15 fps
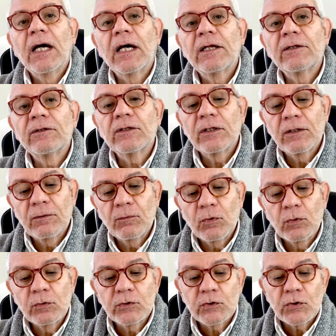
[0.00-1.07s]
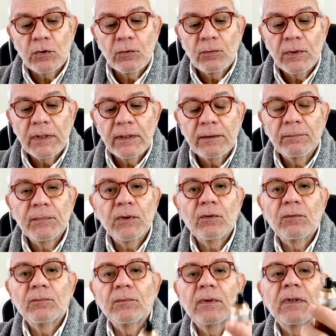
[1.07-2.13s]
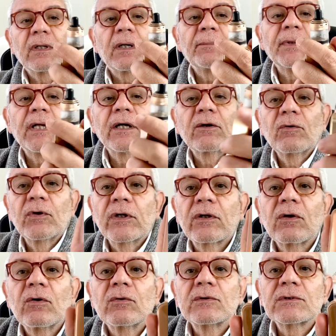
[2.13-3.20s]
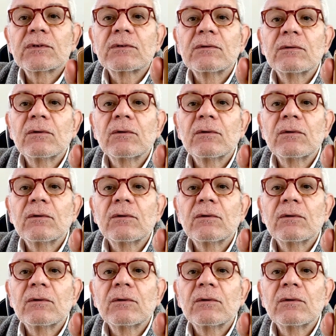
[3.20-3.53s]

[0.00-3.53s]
And also, I got it closed,